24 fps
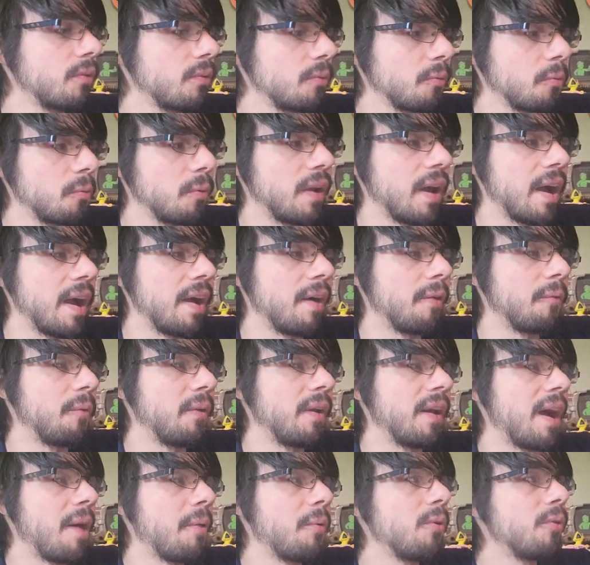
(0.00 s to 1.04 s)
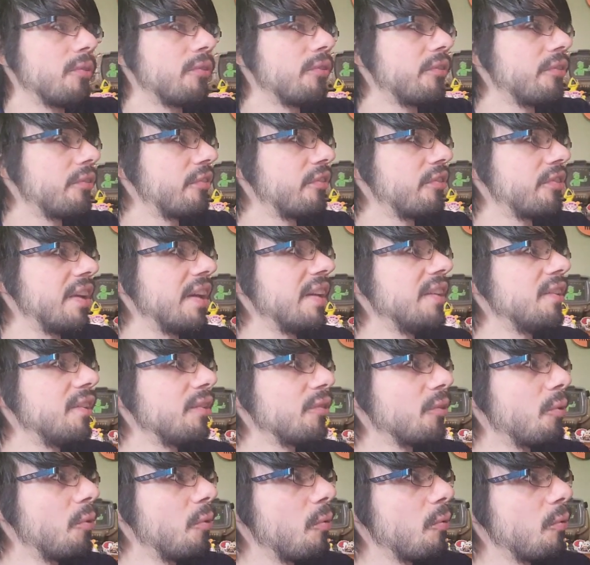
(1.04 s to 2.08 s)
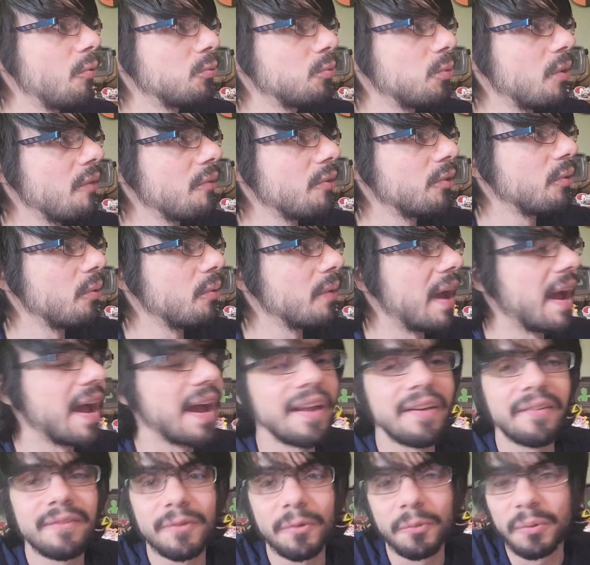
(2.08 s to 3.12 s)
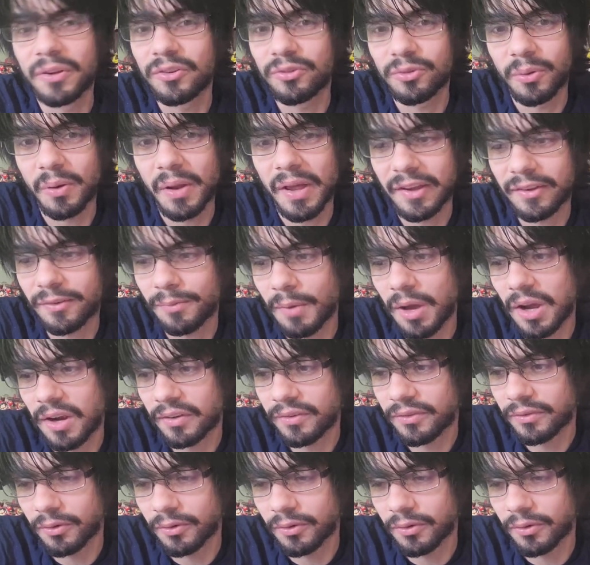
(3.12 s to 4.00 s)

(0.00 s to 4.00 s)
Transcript: when I was 10 years old, 12 years old, I had the original Xbox.